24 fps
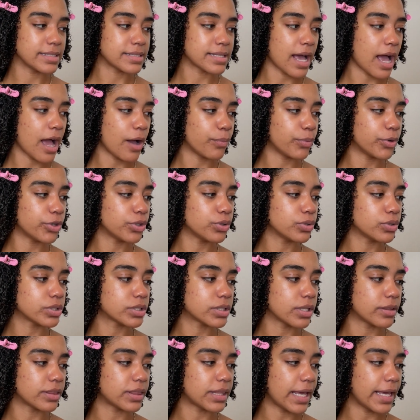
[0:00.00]
I would use
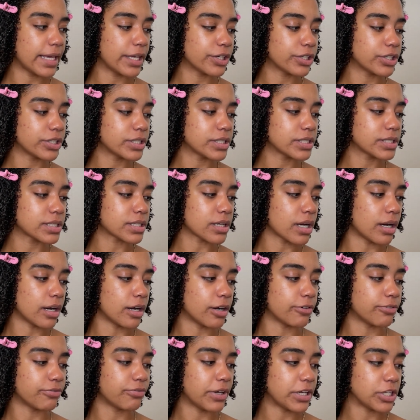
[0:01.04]
the Thayer's
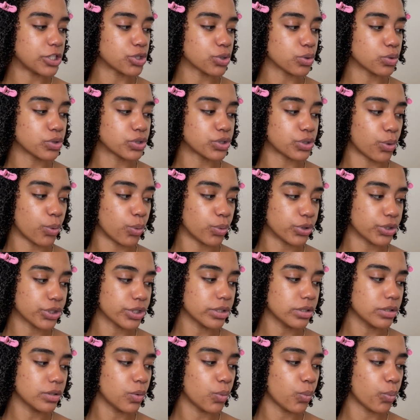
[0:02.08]
facial toner,